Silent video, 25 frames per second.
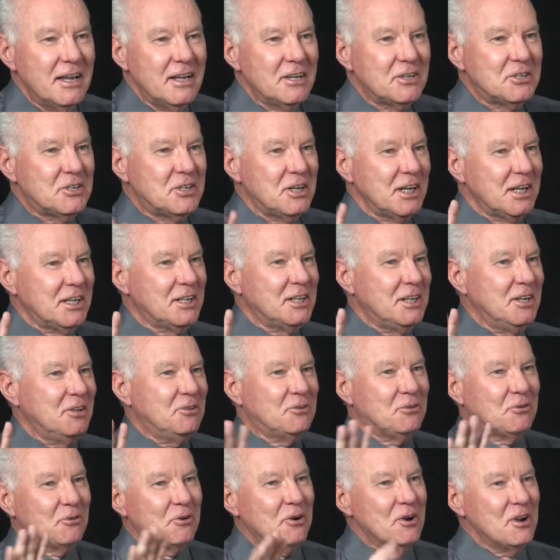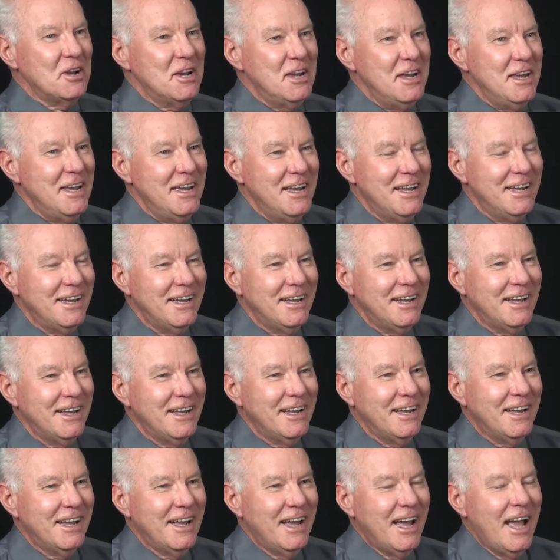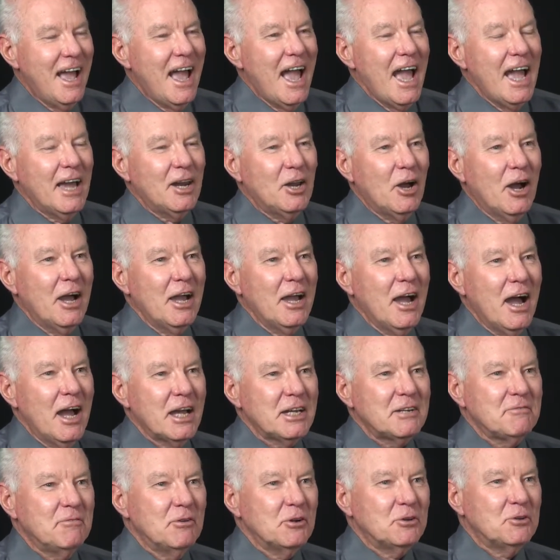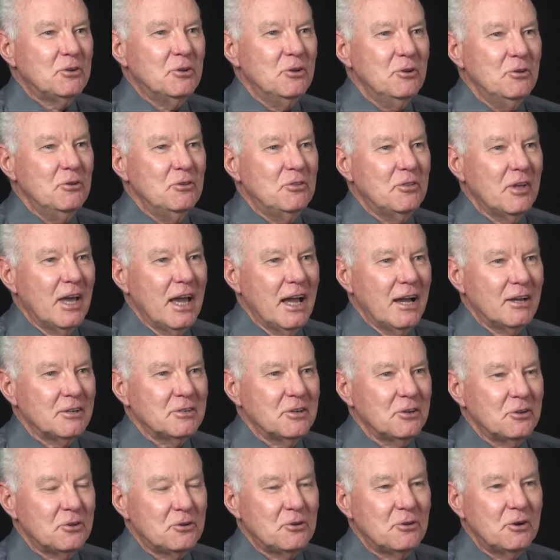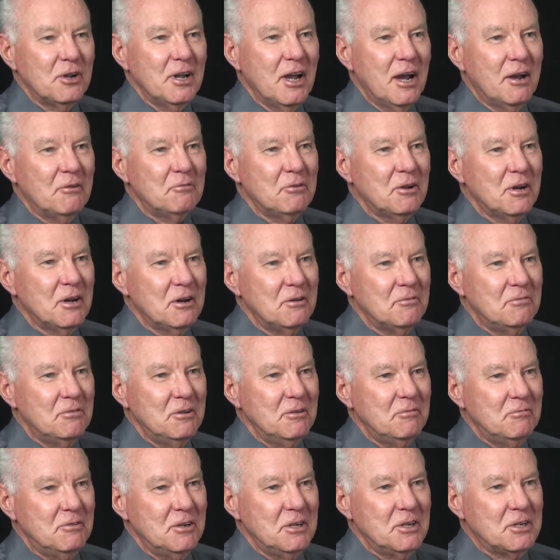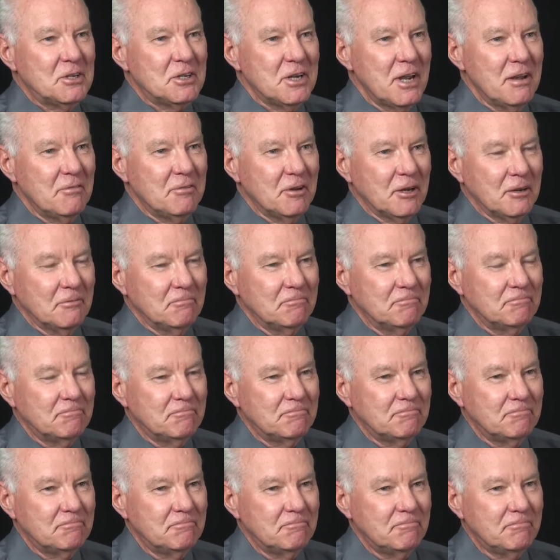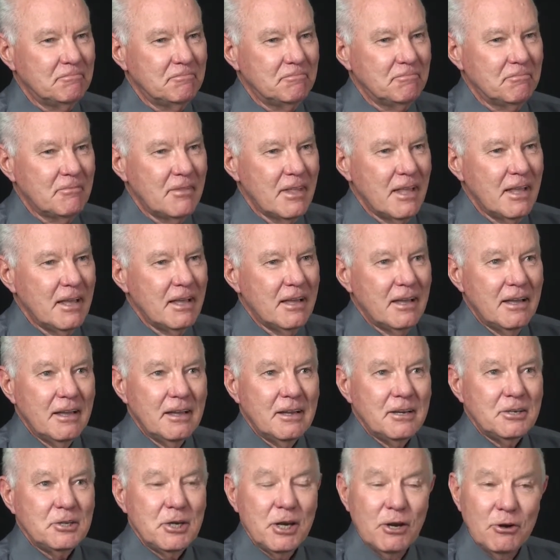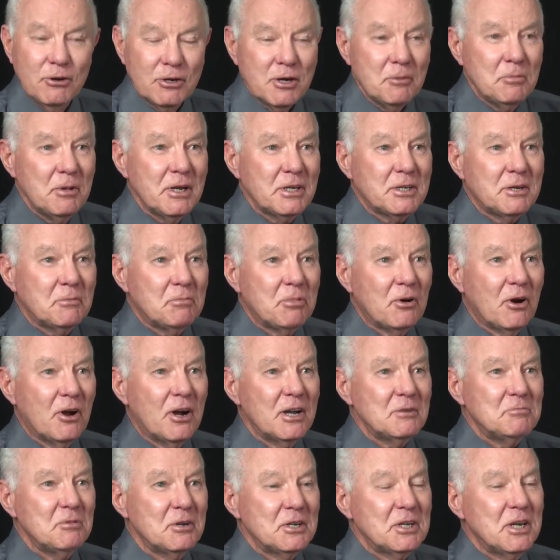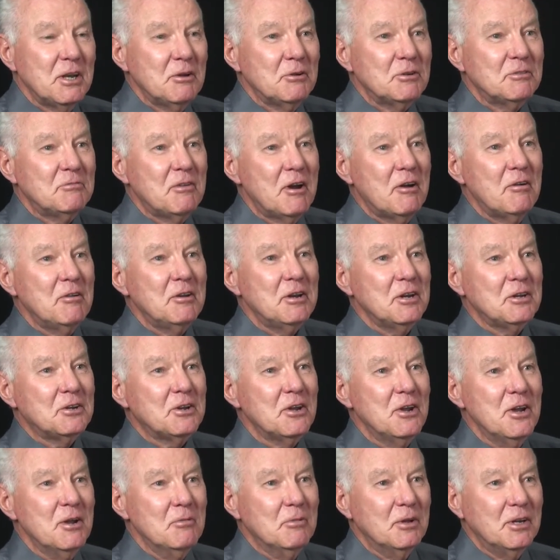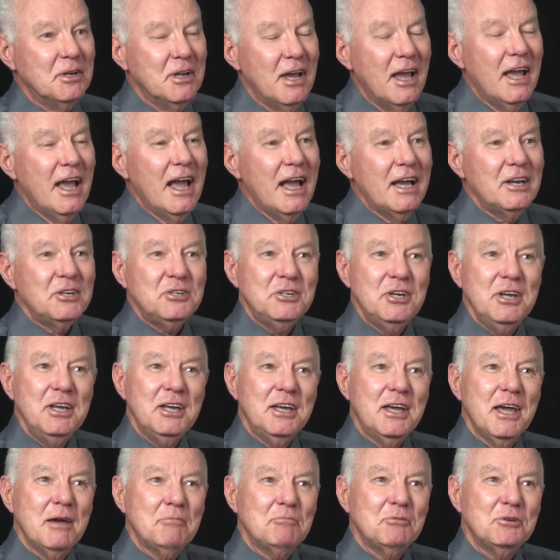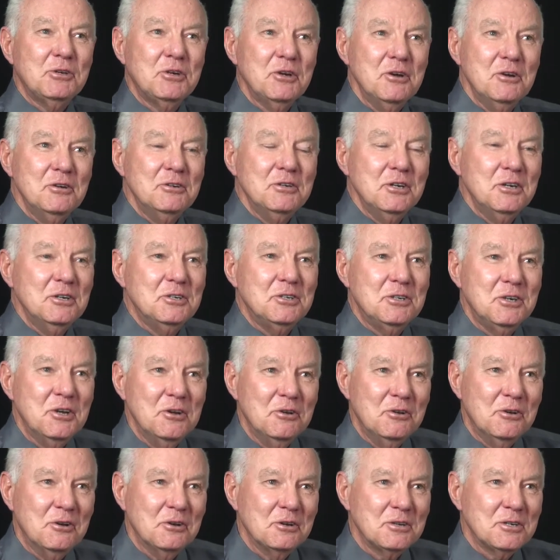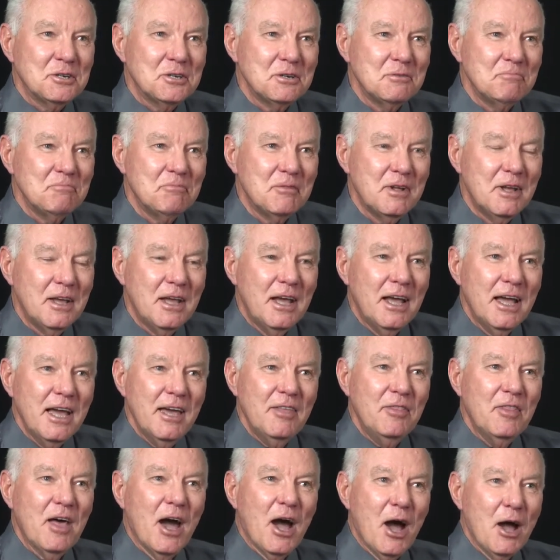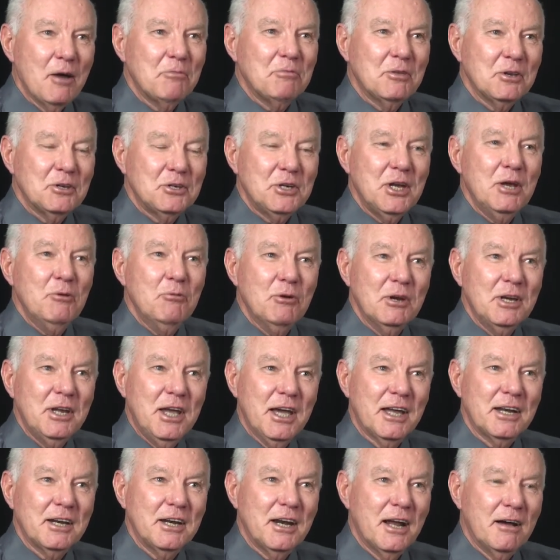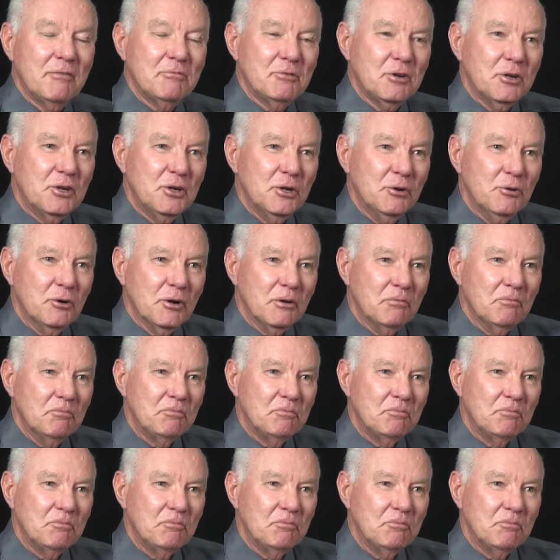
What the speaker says: 63, and I asked for 2,357. She looked a bit surprised, but she was very determined, and she kept choosing students in the hope that she would get enough to do it.